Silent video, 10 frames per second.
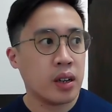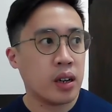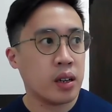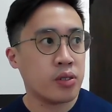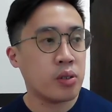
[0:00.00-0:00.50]

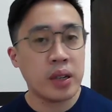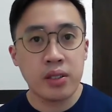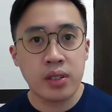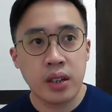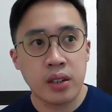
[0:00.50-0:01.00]
to
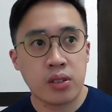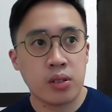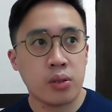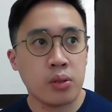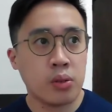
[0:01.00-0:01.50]
meditate,
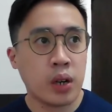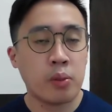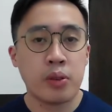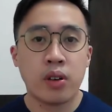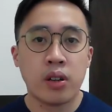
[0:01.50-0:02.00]
to
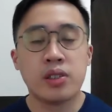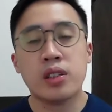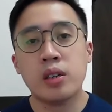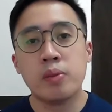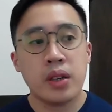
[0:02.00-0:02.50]
help me fall
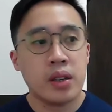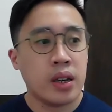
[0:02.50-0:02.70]
asleep.